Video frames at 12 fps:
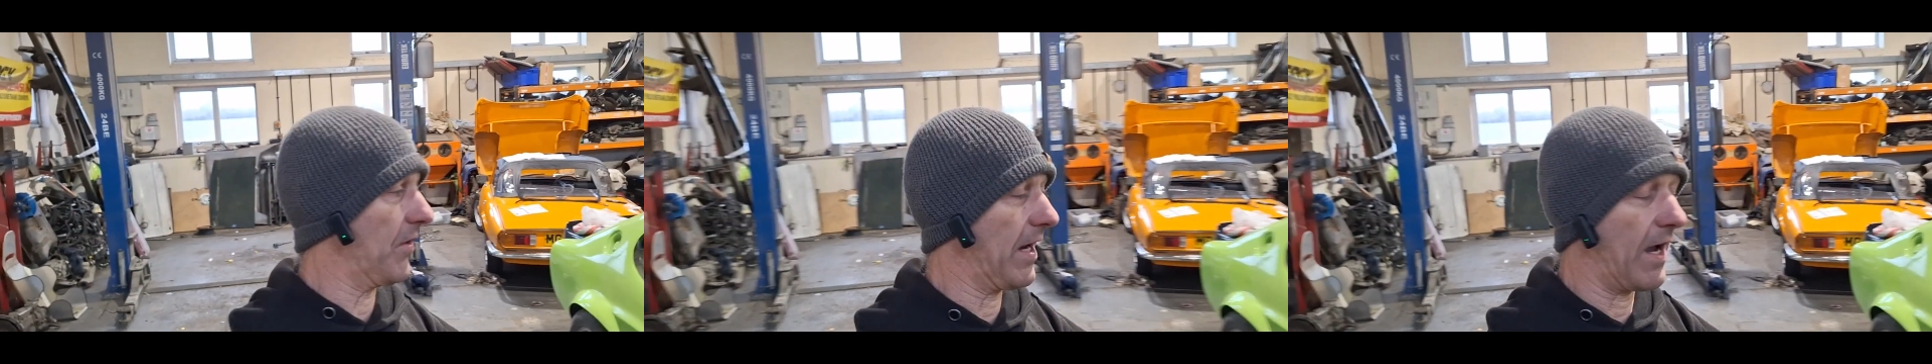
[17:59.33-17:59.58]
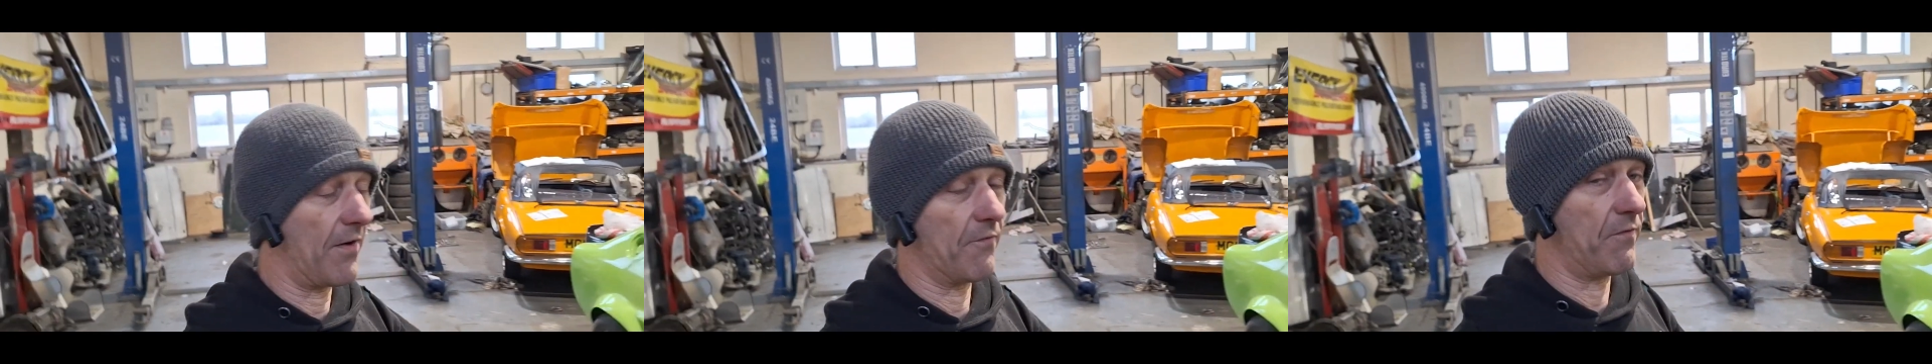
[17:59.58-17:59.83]
They
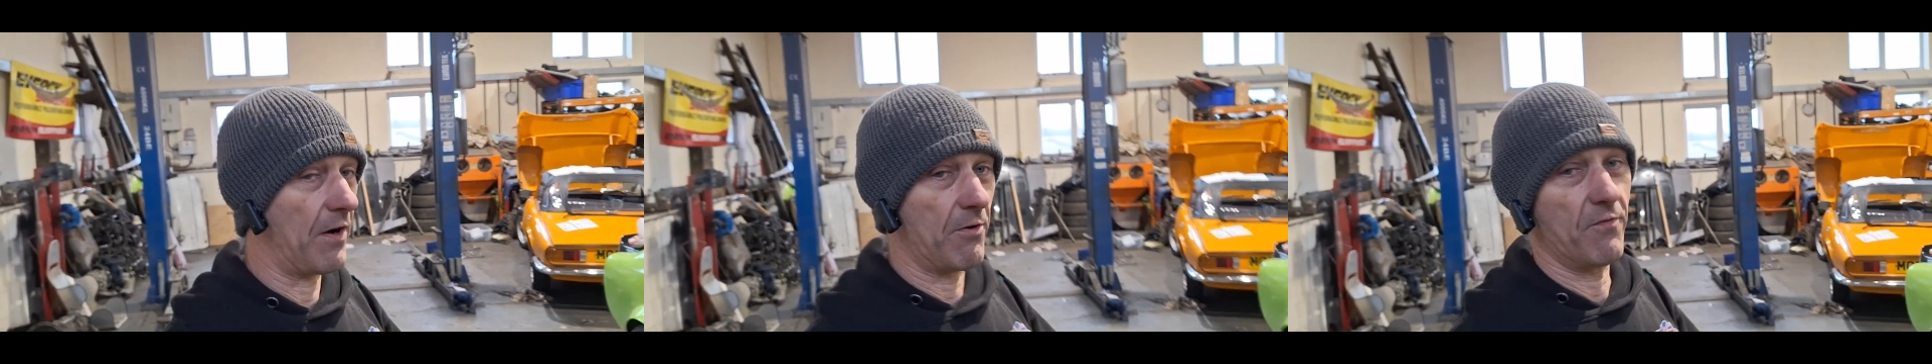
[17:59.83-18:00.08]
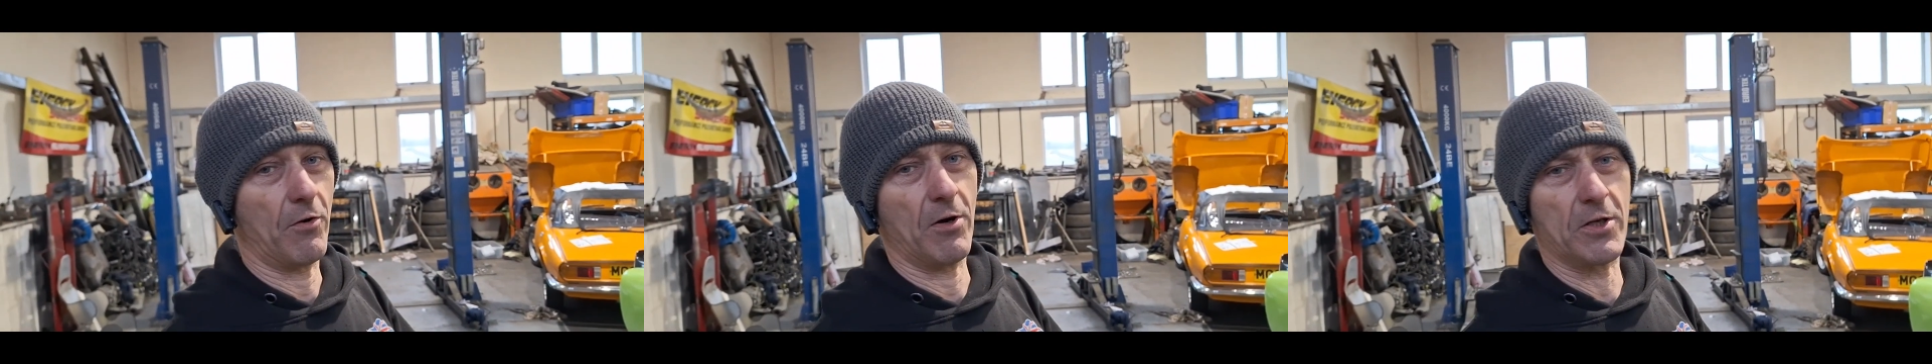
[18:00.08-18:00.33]
are
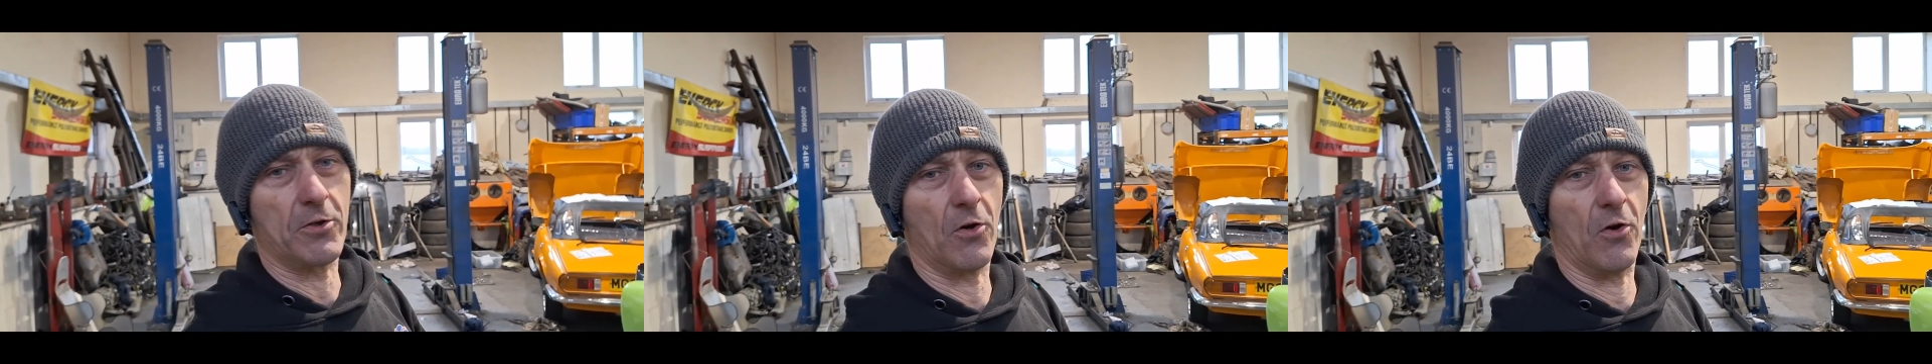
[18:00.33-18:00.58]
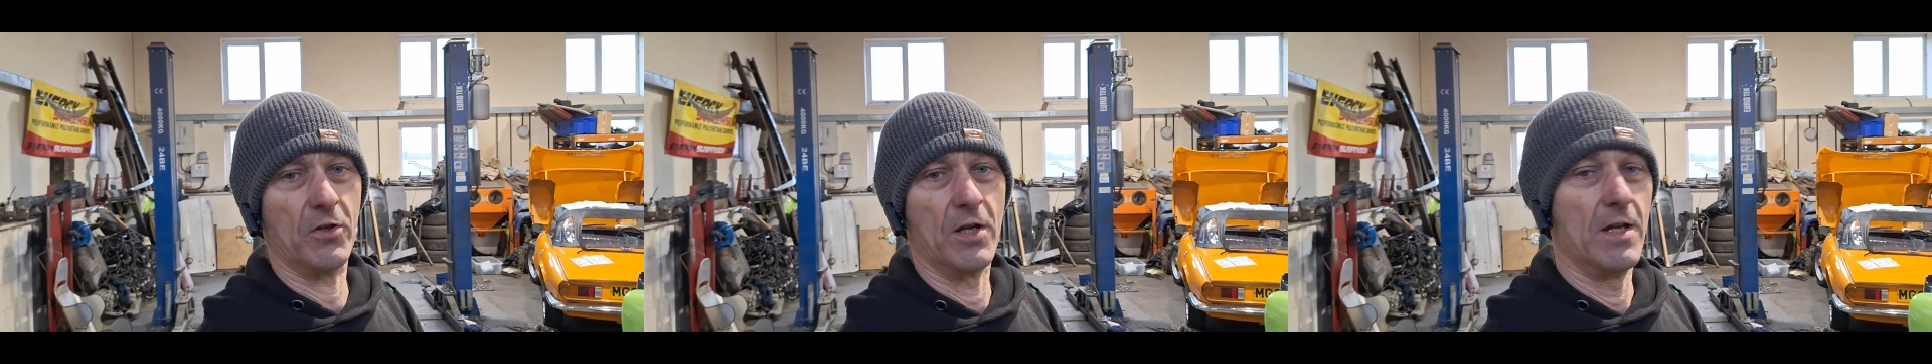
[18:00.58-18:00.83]
very, very
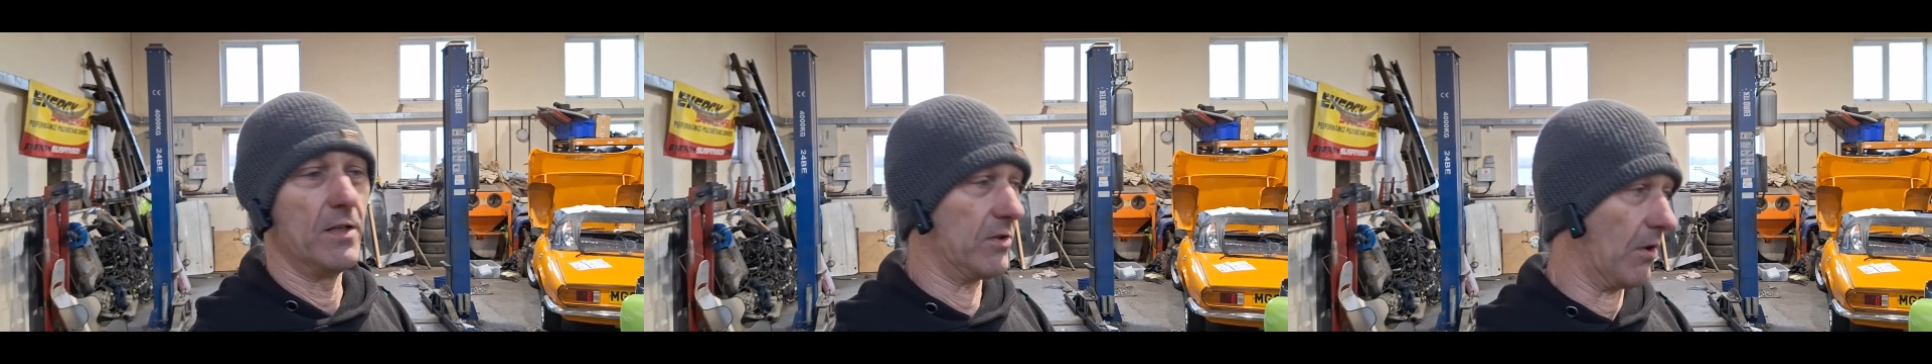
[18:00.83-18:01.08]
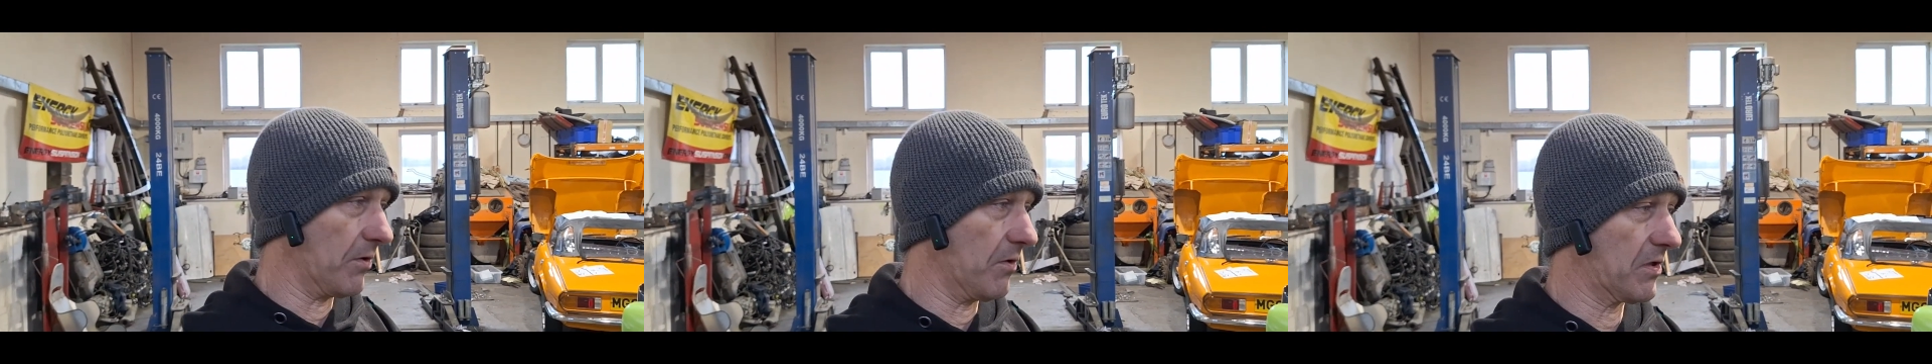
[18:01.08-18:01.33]
good.
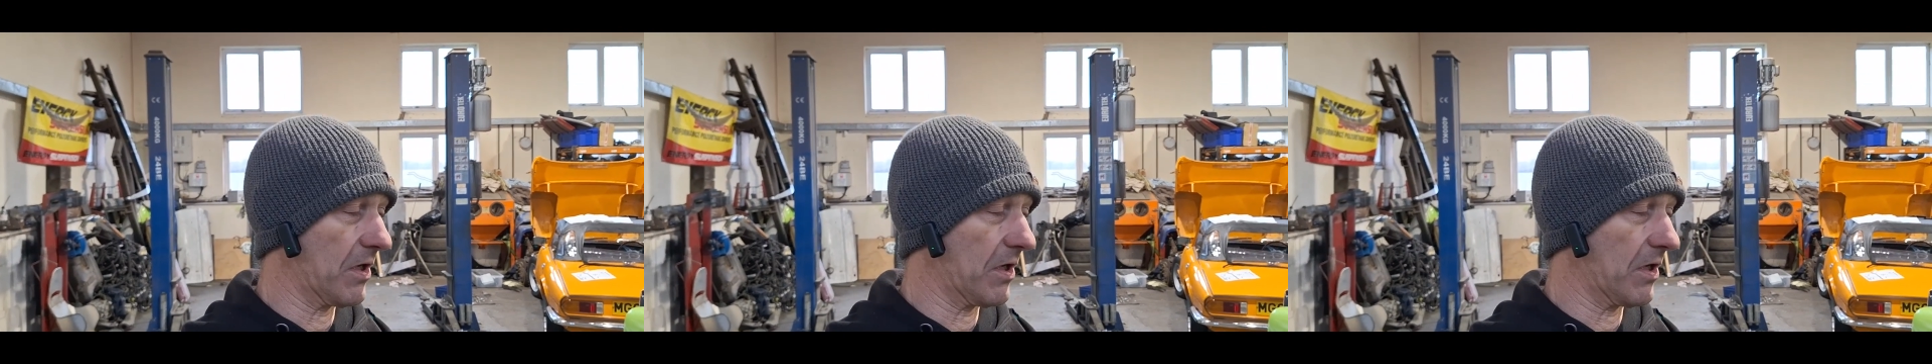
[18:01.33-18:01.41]
Don't use